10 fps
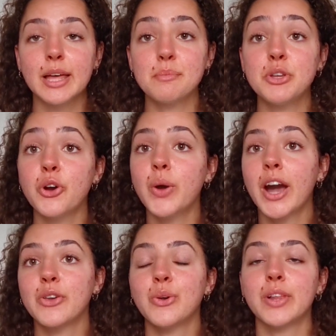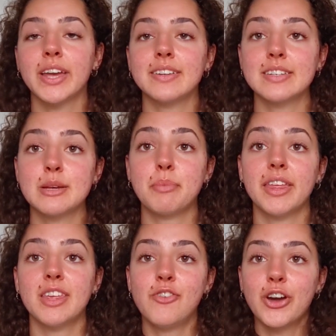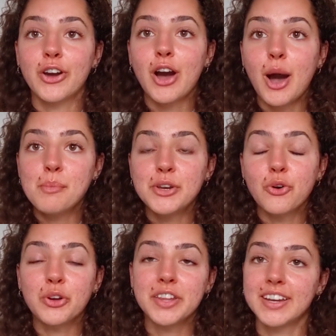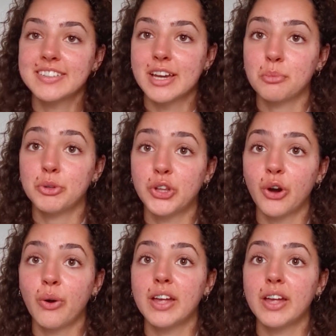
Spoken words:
Let me know how you liked it by leaving a comment or like down below,